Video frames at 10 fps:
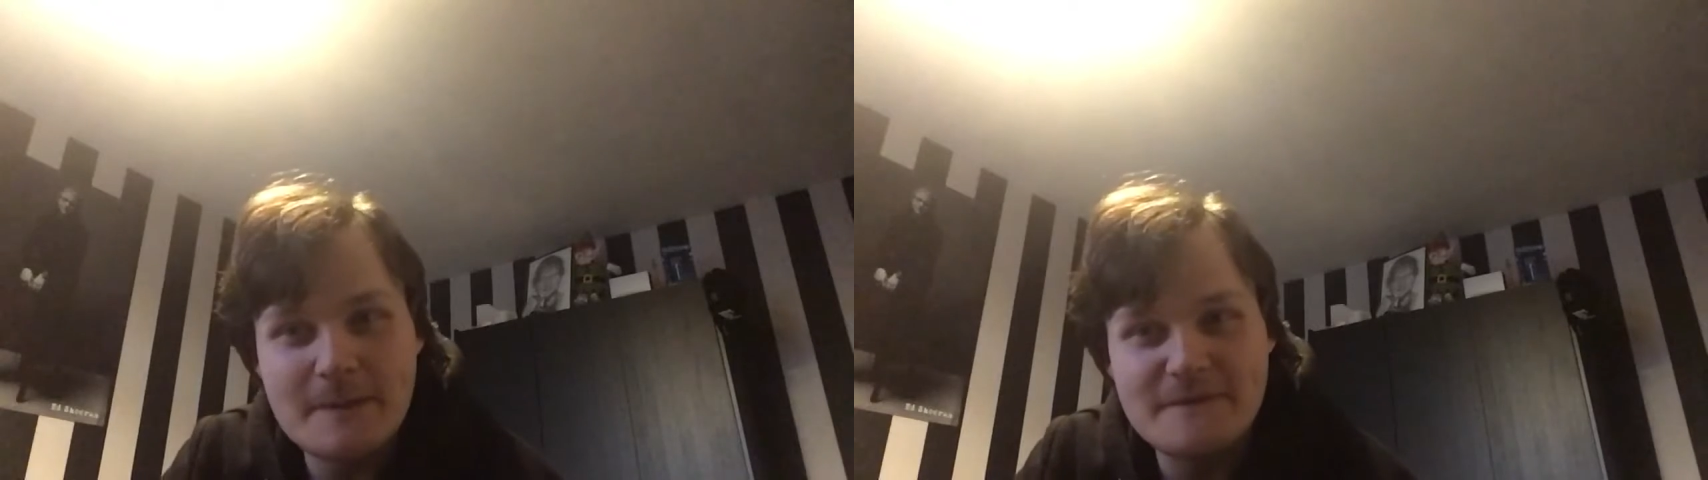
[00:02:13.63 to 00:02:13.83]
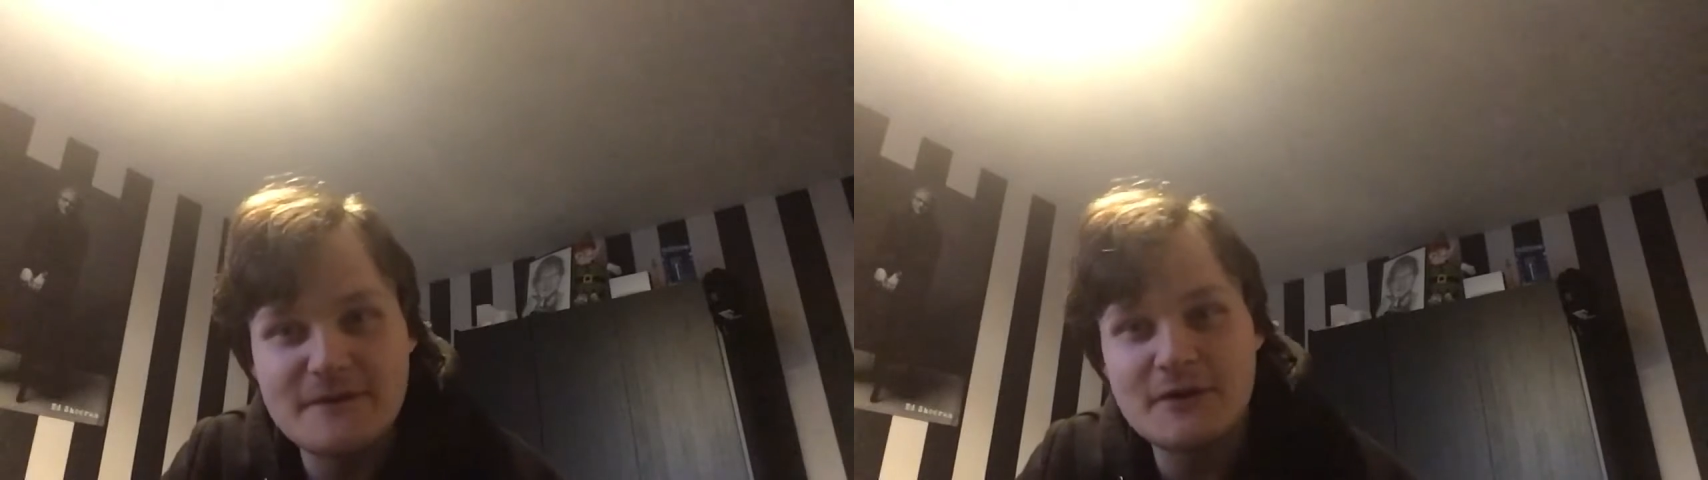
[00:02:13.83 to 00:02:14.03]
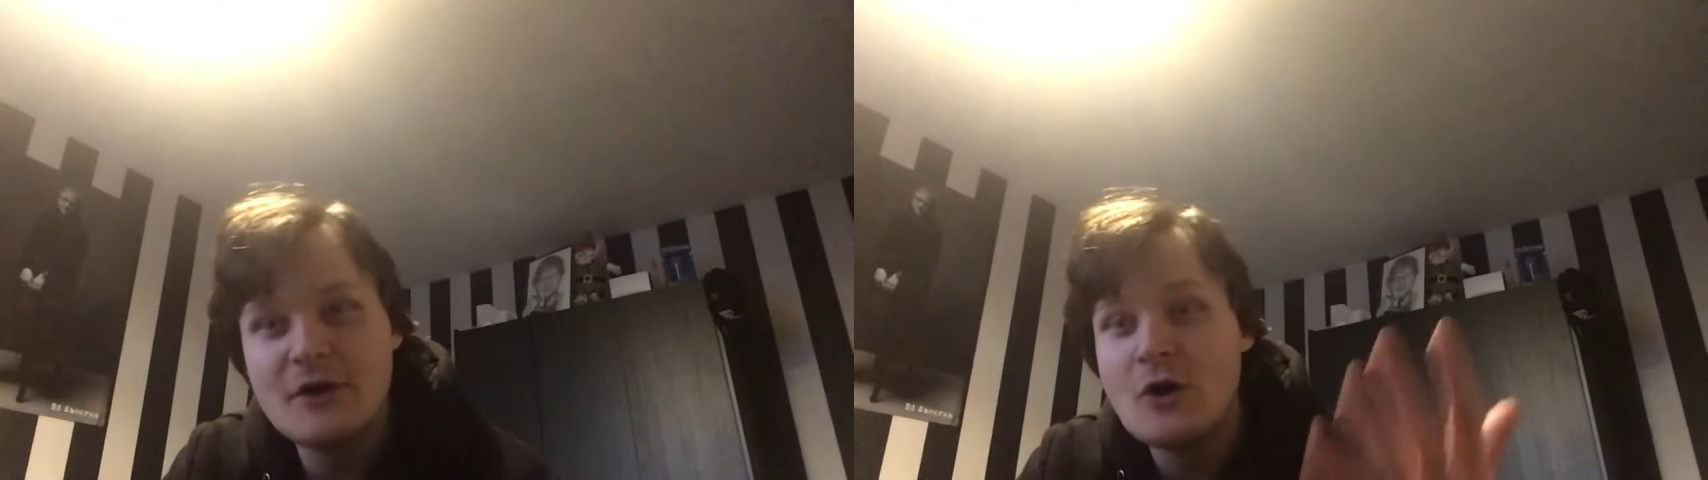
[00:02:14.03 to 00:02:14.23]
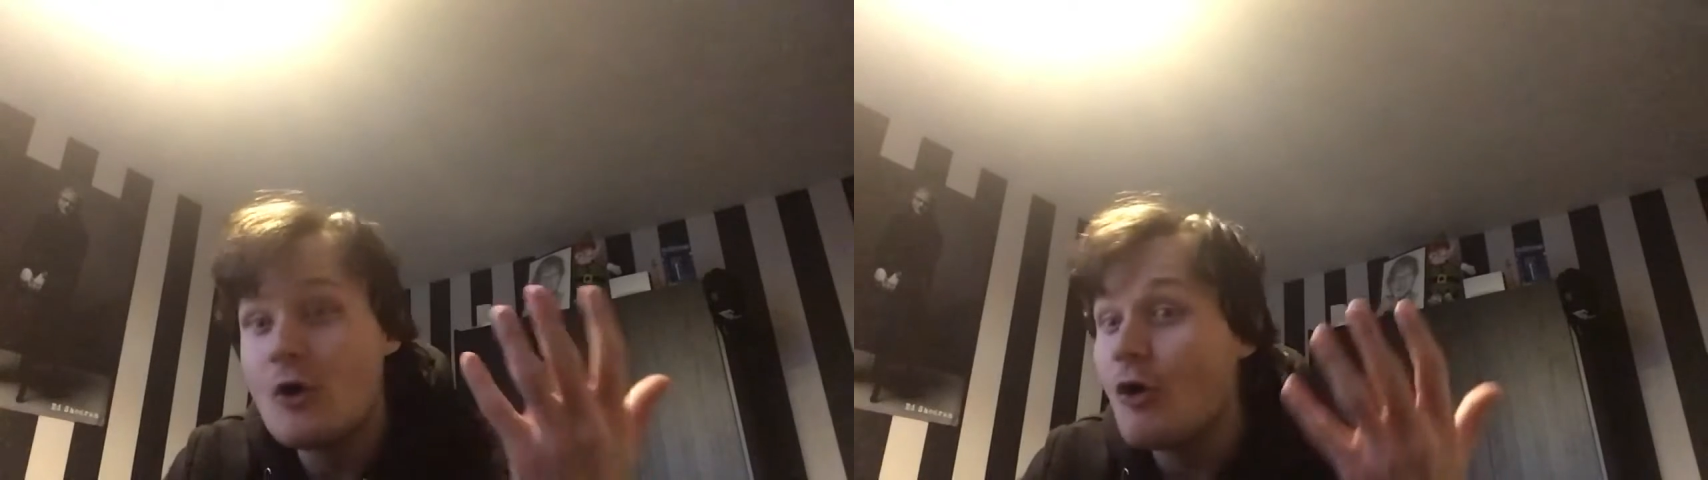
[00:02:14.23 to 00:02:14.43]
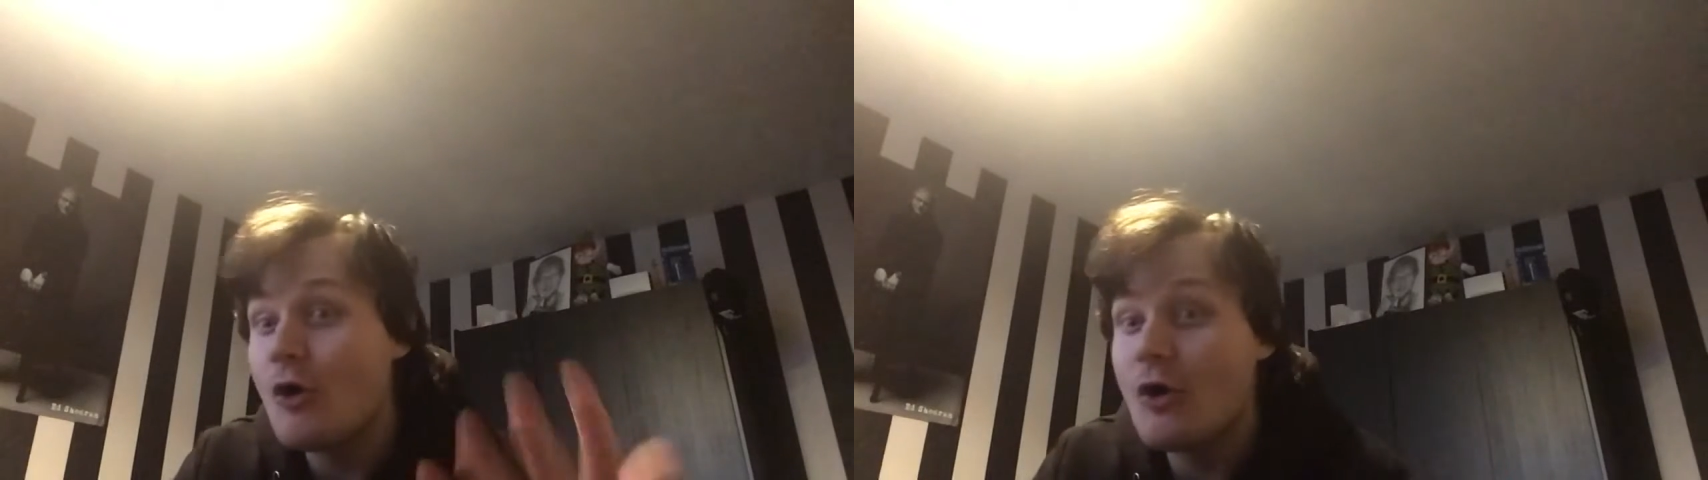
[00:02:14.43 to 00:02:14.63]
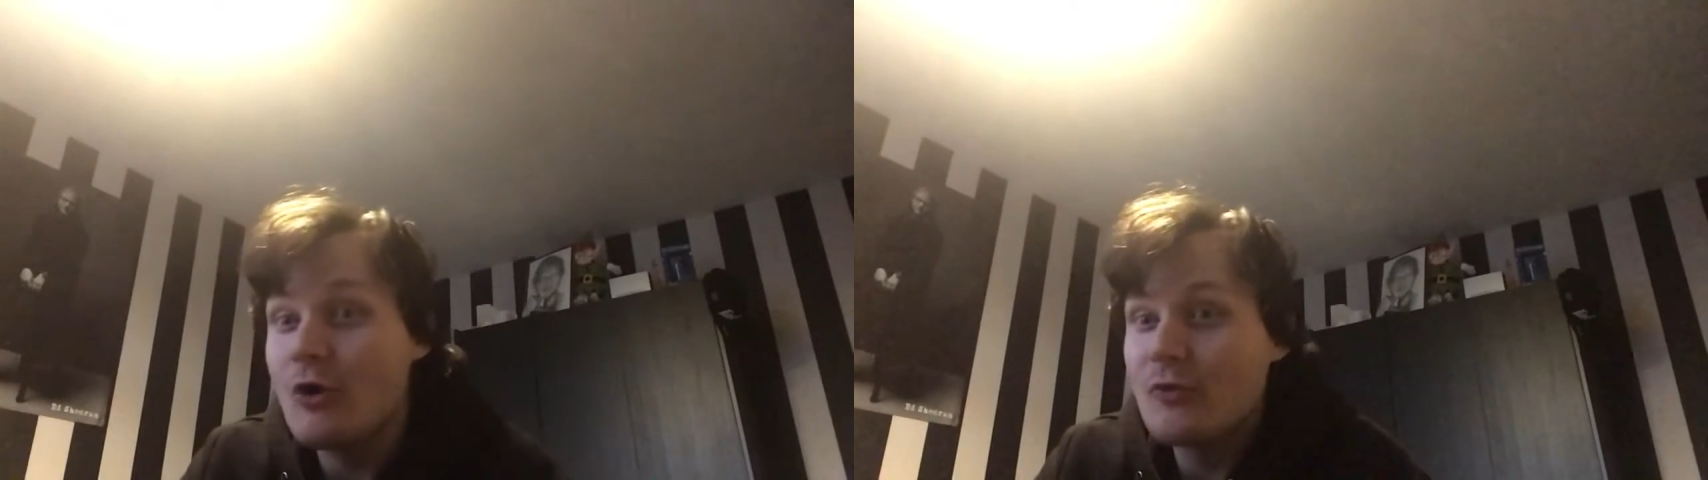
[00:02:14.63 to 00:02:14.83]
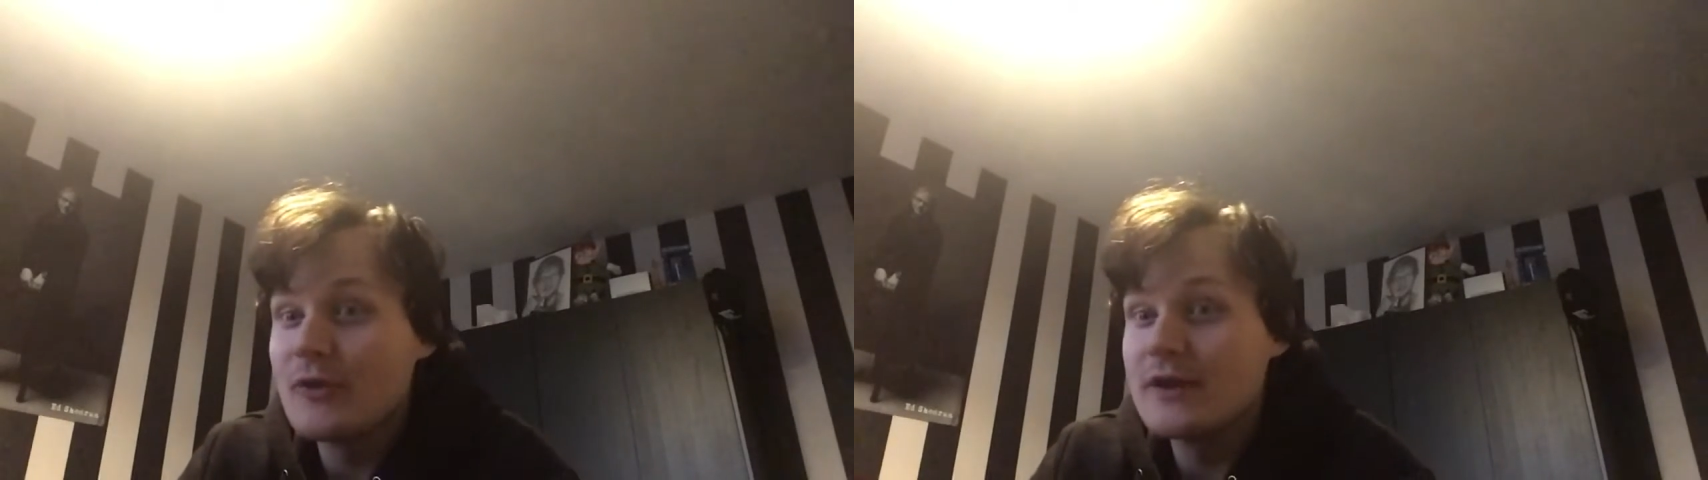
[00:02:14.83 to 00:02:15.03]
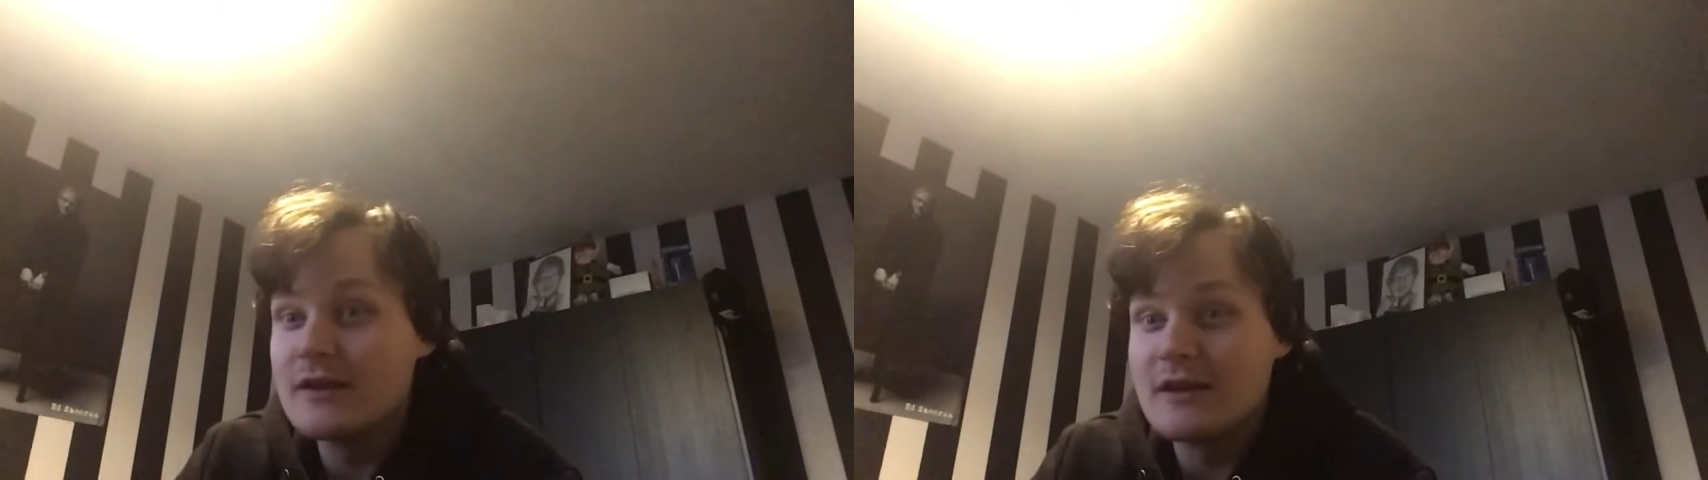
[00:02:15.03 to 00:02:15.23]
before, or
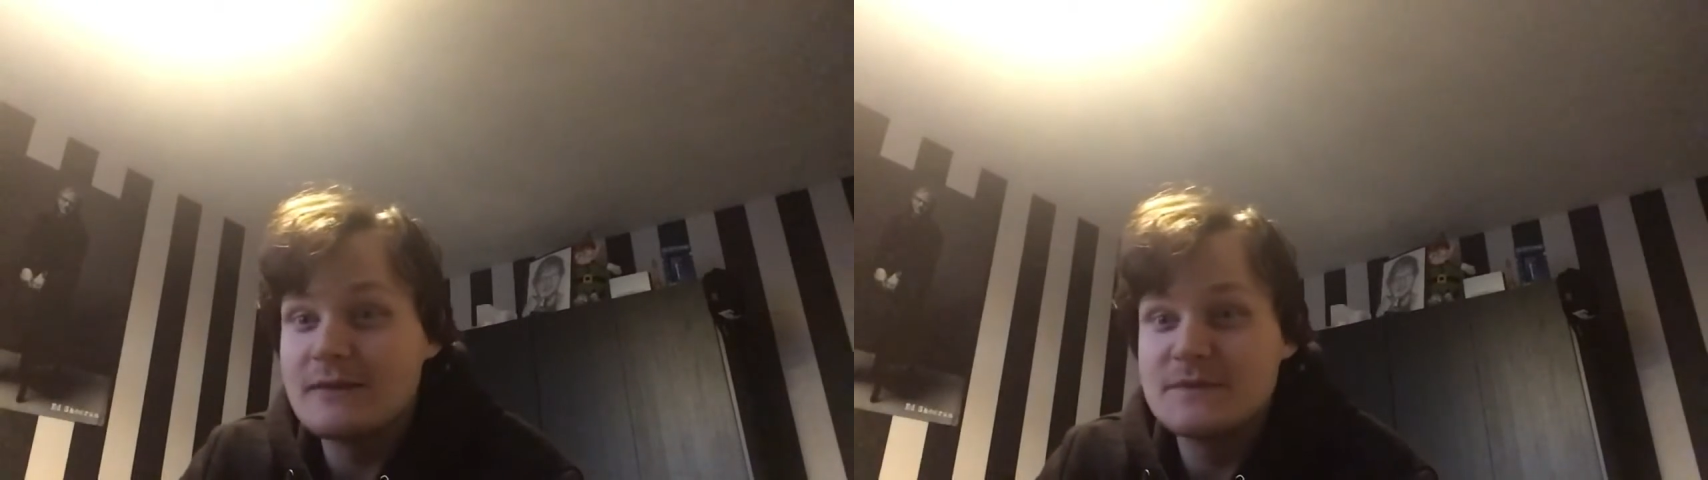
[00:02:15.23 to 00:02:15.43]
the